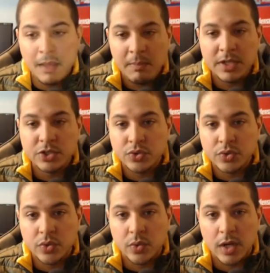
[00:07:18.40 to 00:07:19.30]

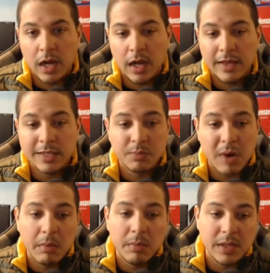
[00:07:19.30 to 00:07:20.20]
true. That's
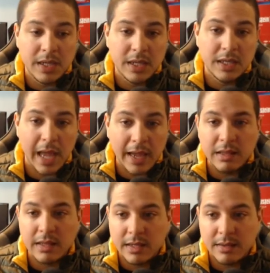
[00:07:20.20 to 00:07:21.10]
probably
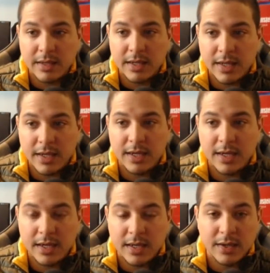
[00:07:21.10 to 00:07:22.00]
likely.
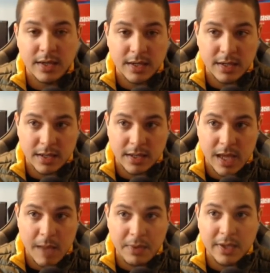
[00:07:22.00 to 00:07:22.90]

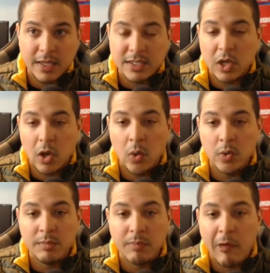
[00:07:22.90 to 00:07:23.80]
Epic is owned
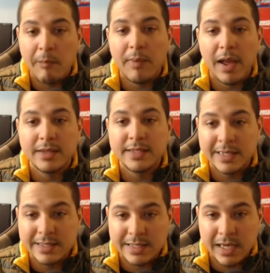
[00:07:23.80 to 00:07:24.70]
in part by
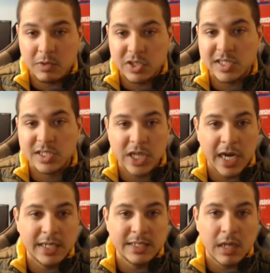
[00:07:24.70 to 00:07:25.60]
Tencent, which is a
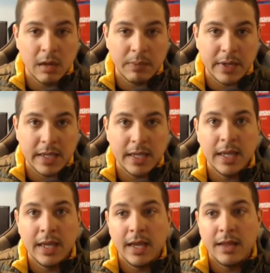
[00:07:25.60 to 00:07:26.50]
Chinese company.
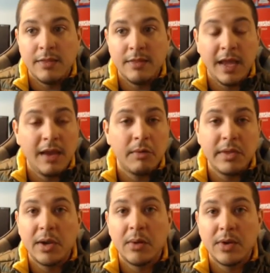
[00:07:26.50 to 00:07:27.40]
They really
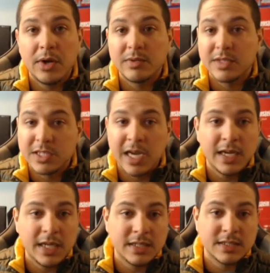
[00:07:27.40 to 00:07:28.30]
don't, you know, the
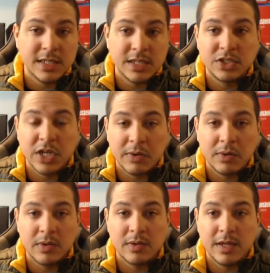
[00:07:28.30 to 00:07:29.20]
Chinese in
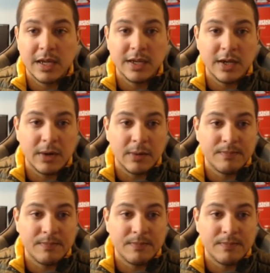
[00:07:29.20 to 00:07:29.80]
general, you know,